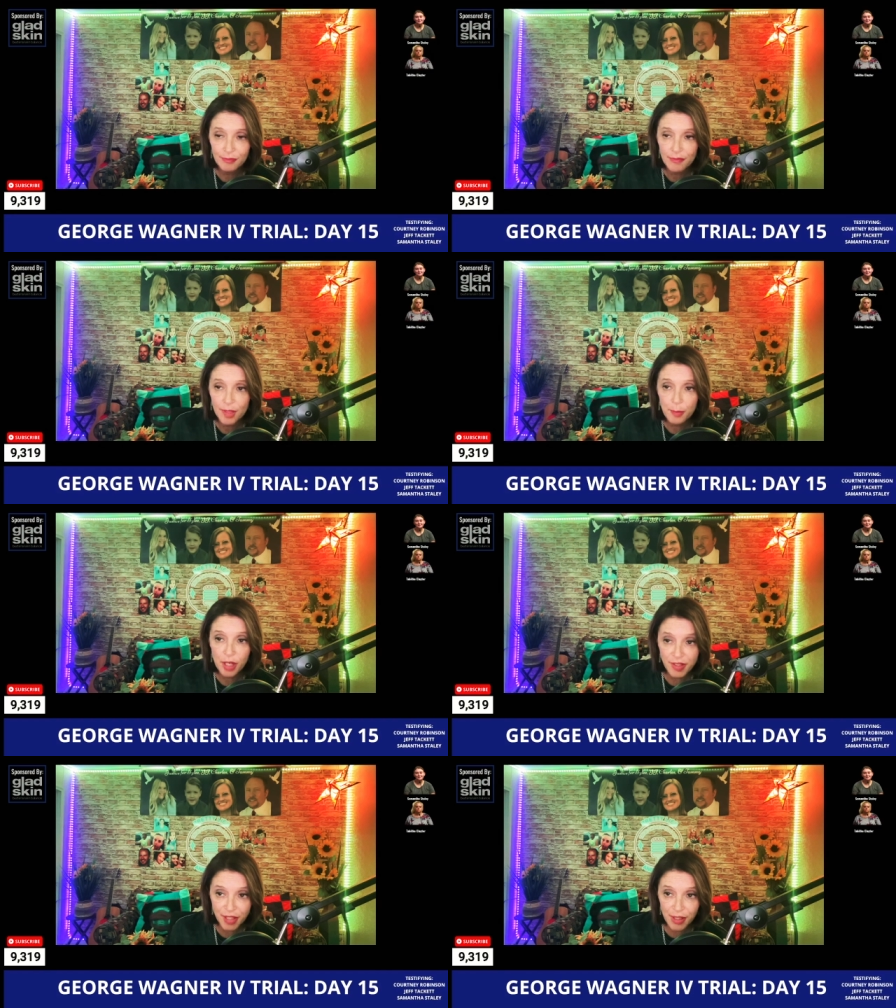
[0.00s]
The
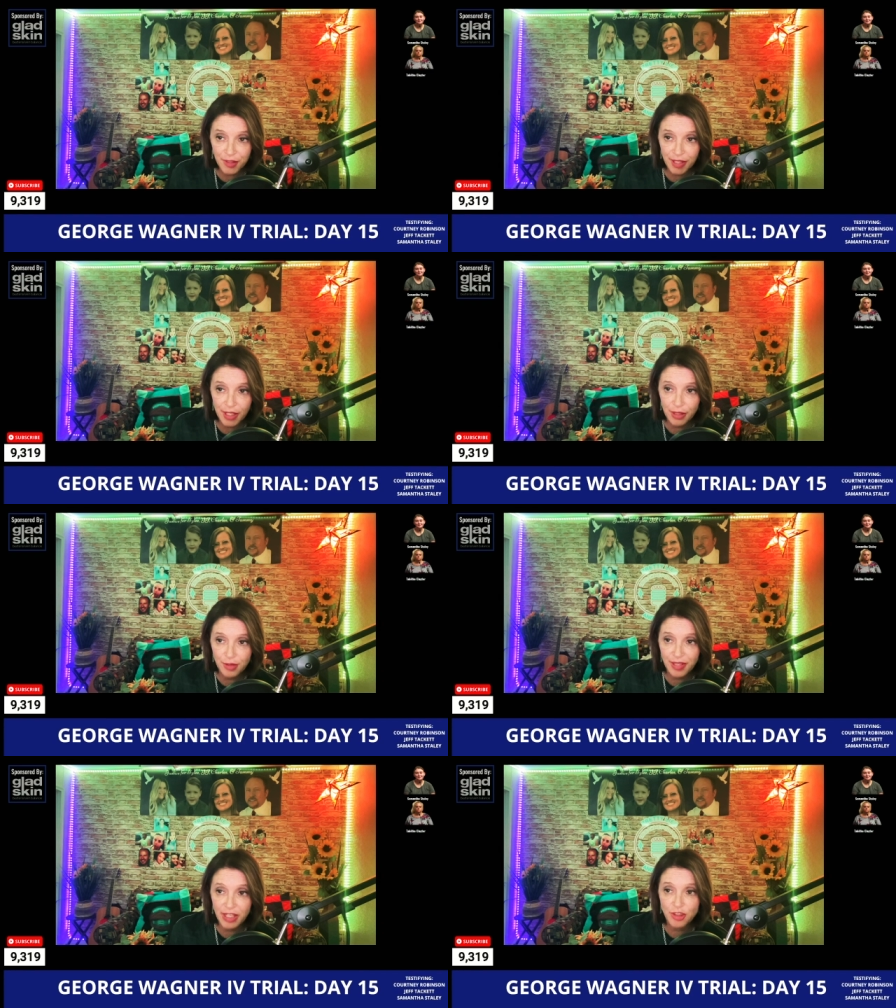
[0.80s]
prosecutor said,
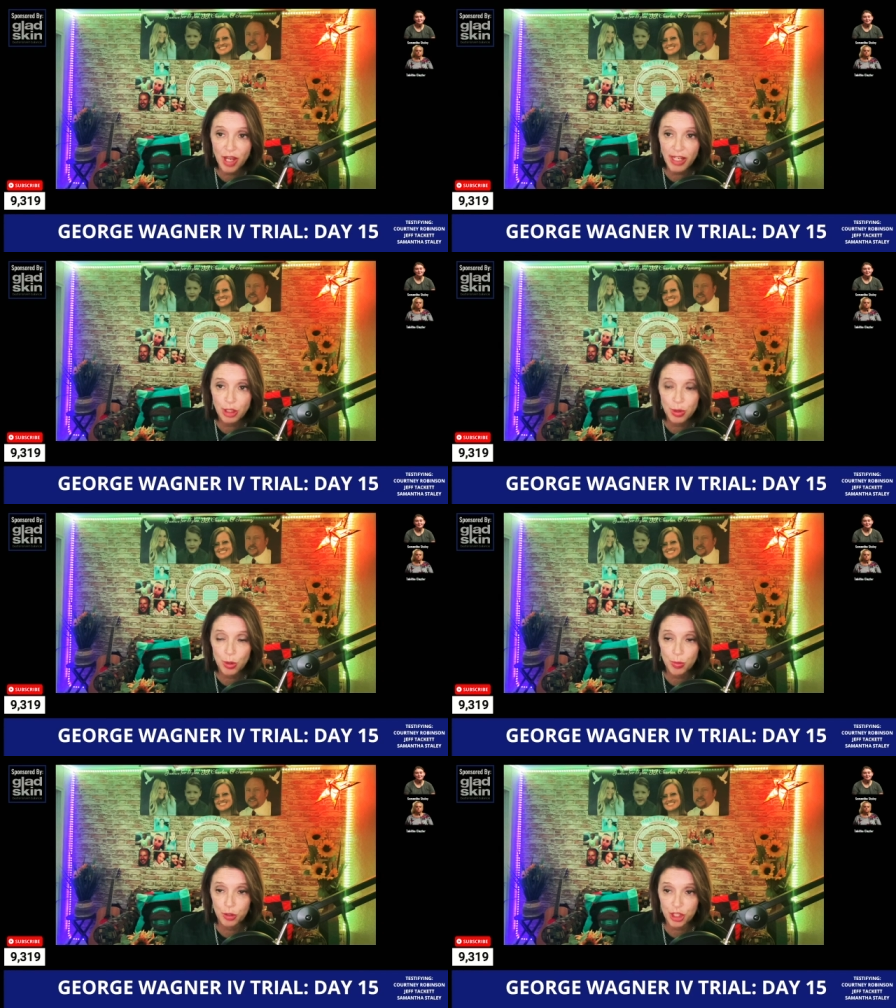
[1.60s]
You said Jake and
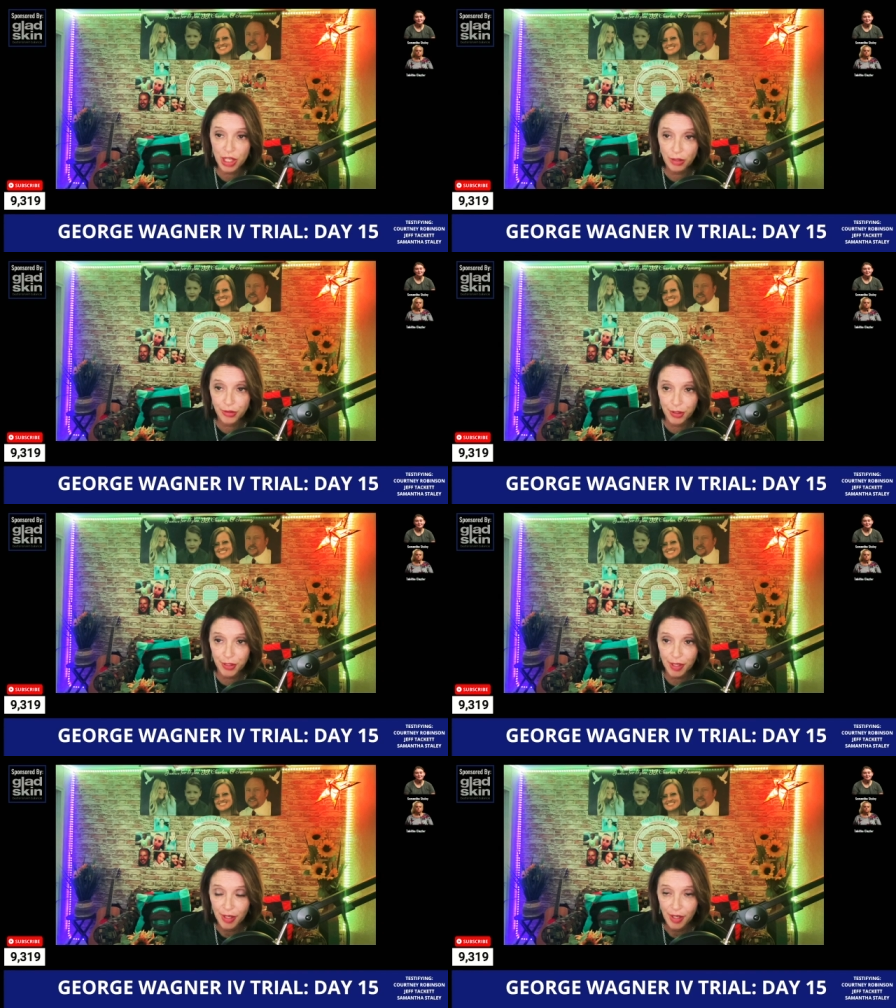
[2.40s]
George were
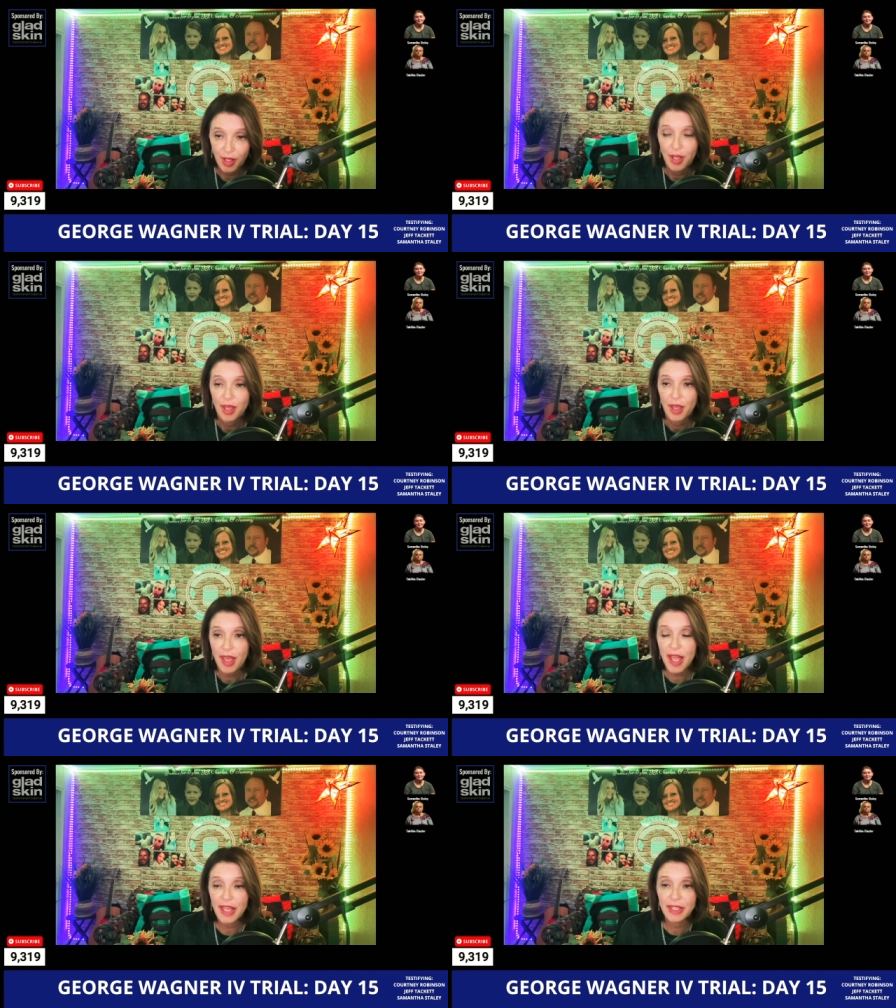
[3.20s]
sheltered.
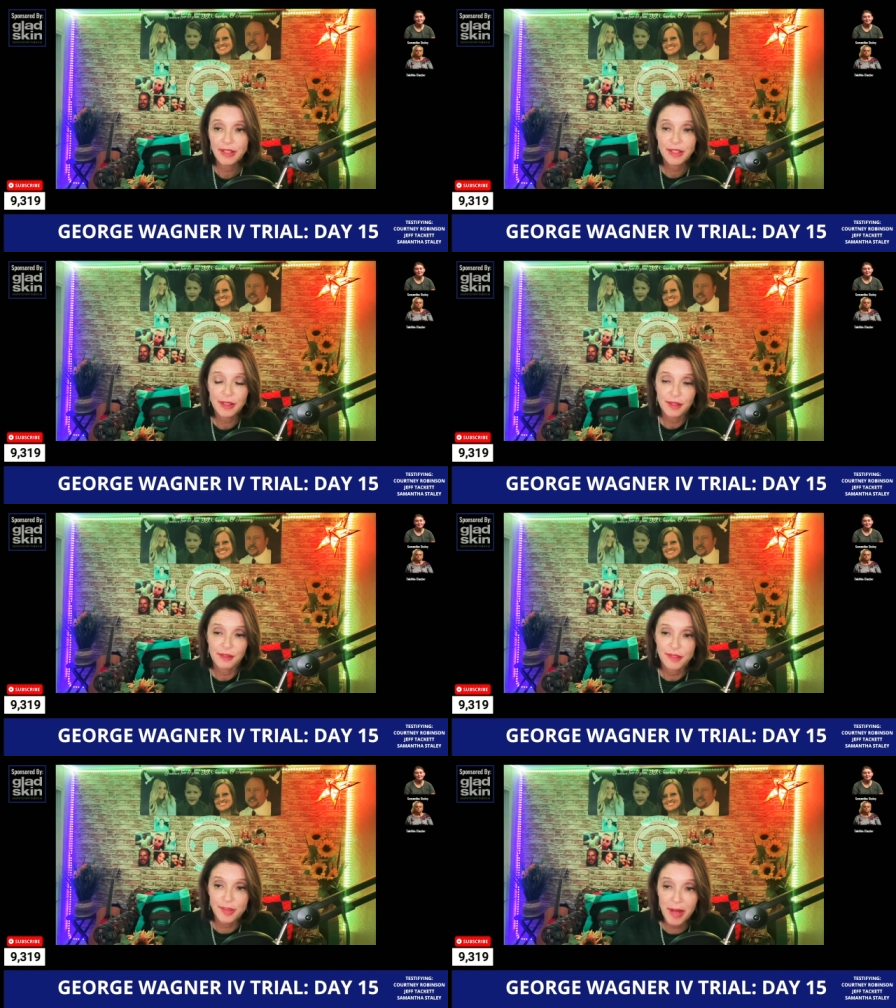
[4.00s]
And
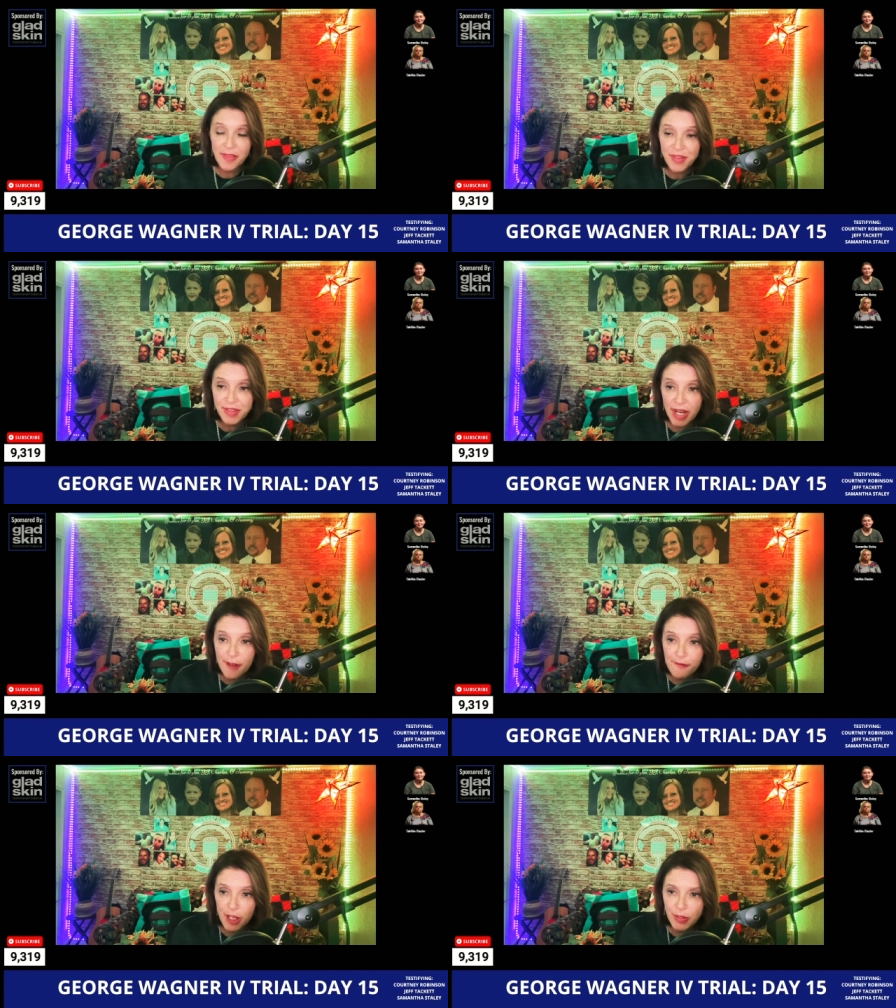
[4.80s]
Samantha said, I
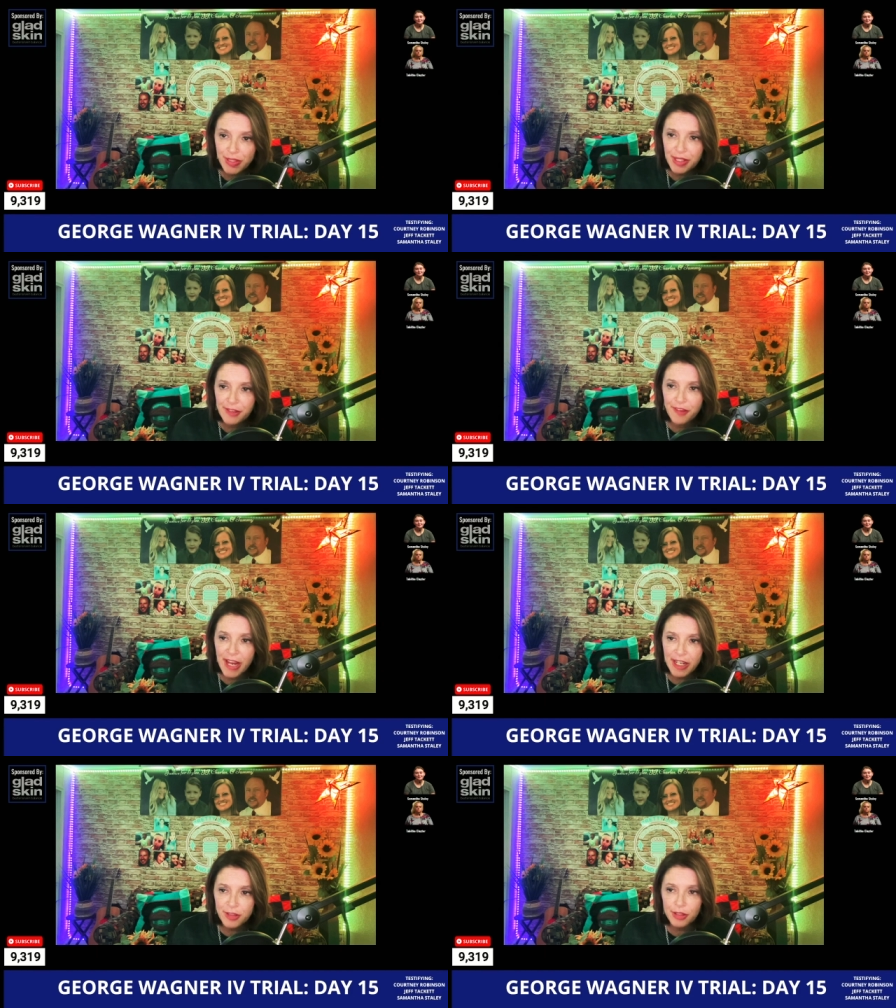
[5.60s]
felt if
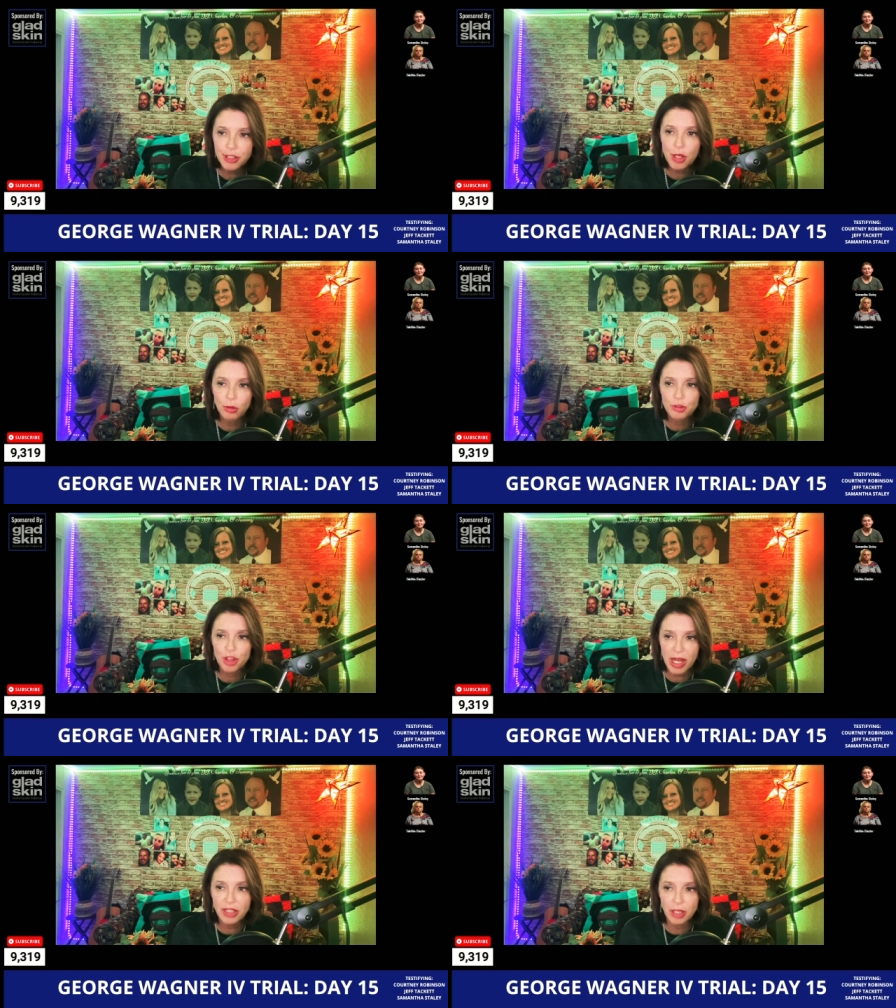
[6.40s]
Angela told
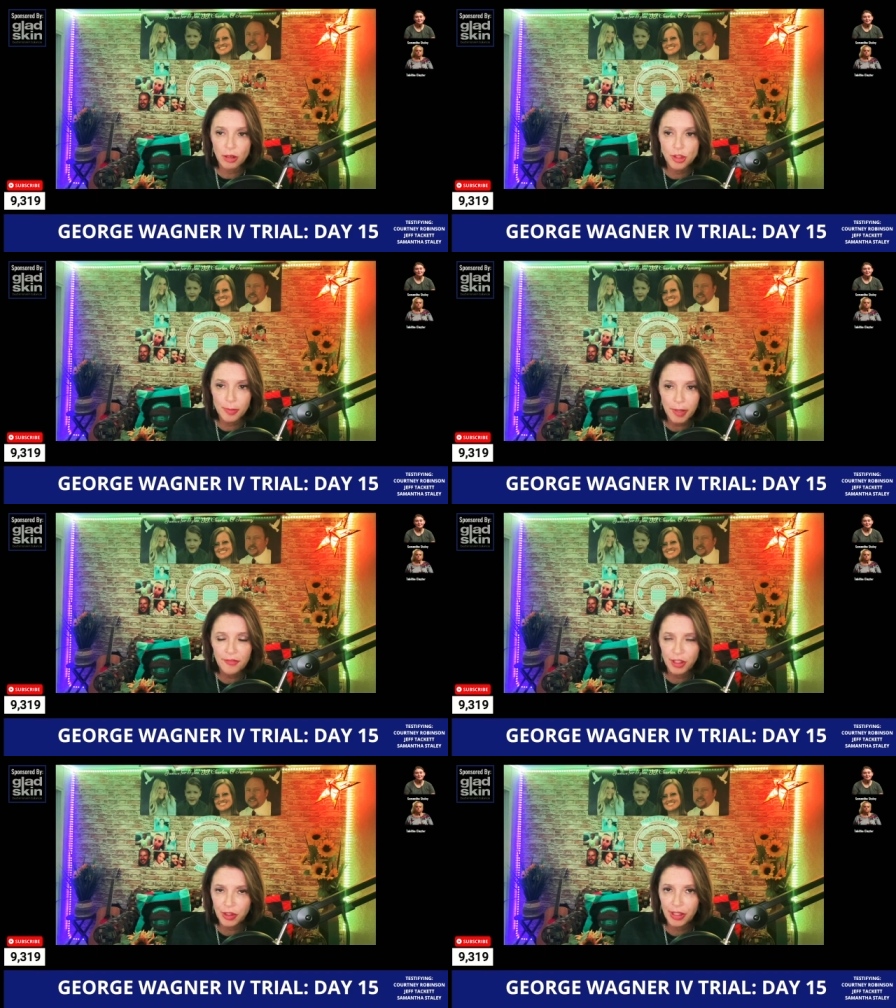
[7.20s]
Jake to go jump
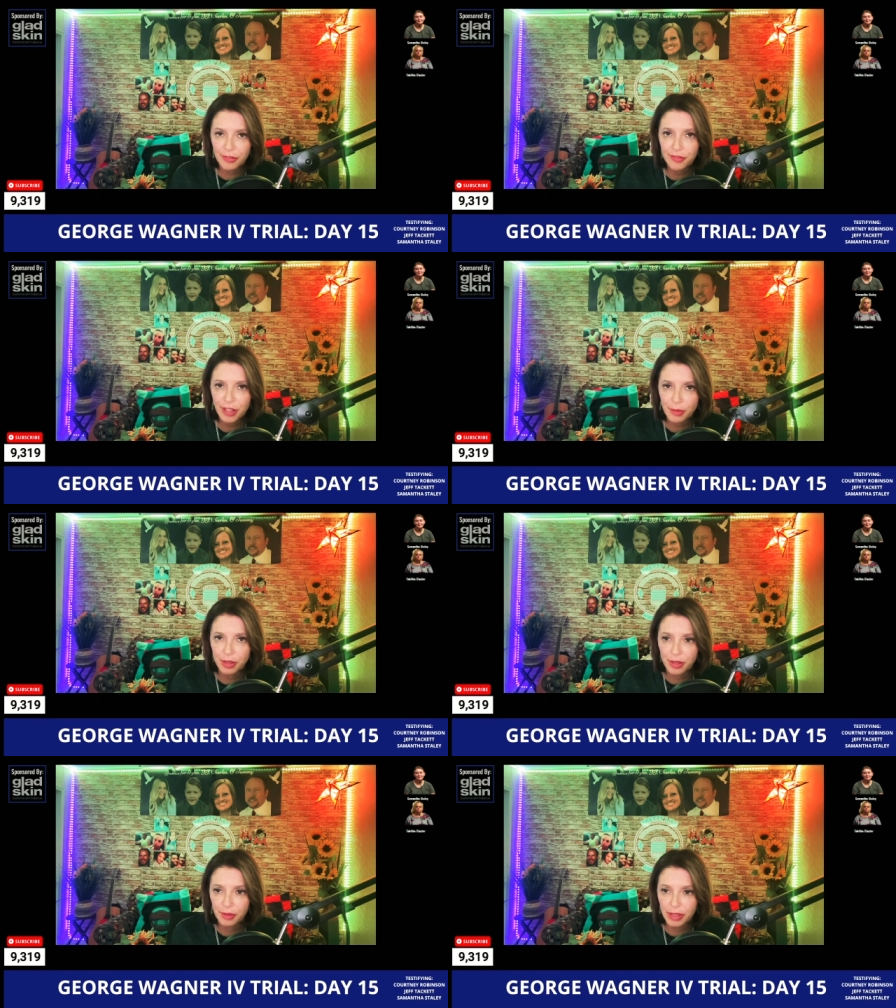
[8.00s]
off a cliff, he
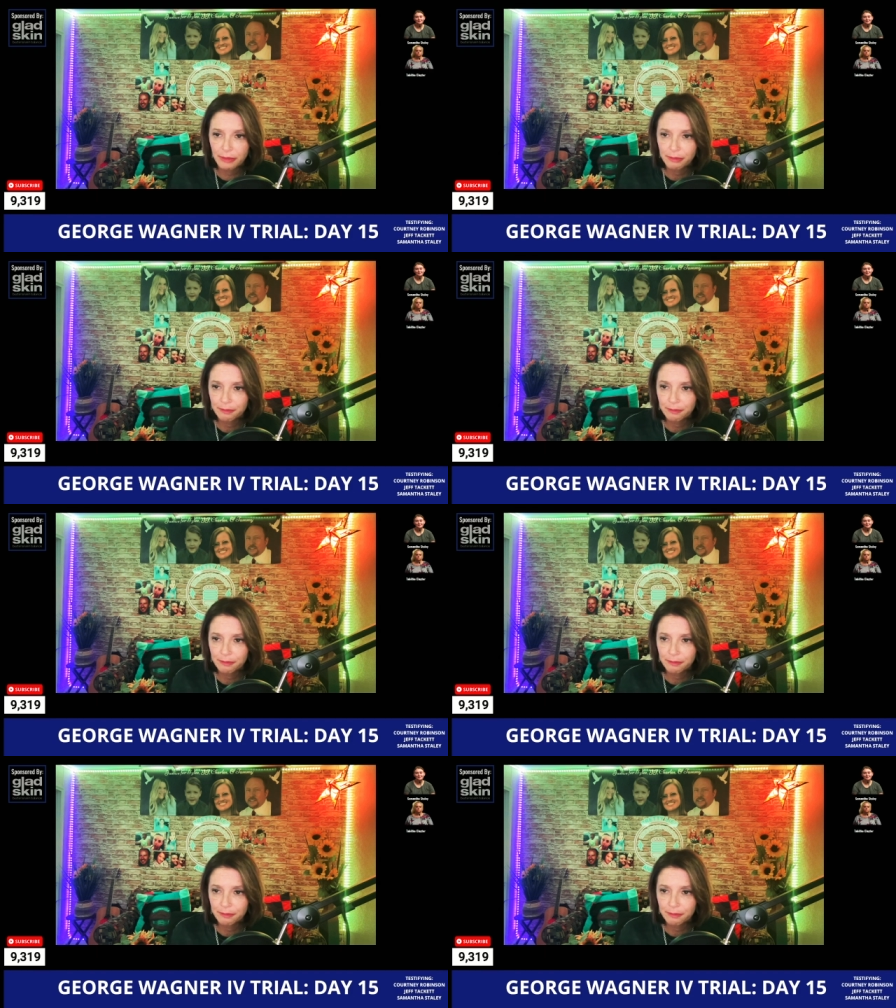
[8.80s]
would do it.